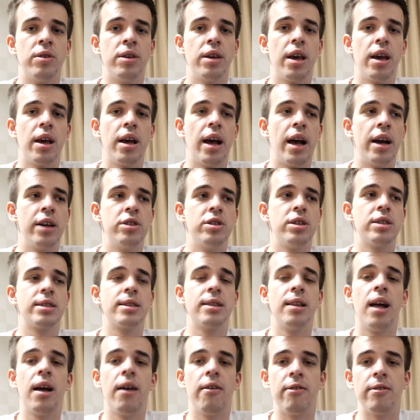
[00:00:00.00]
Yeah, I
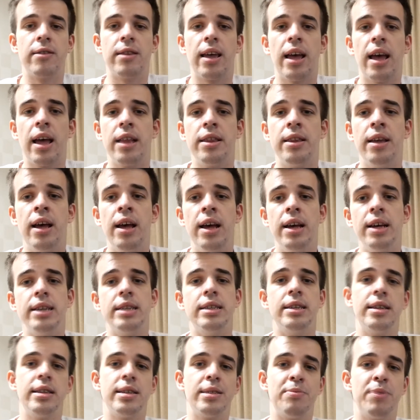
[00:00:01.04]
just love it, and
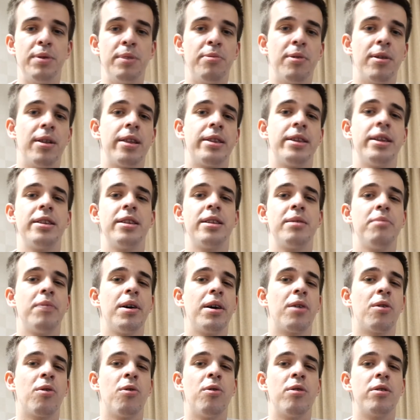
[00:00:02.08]
these people attended
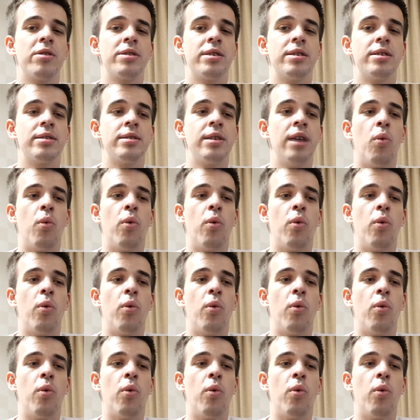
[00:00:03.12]
my courses.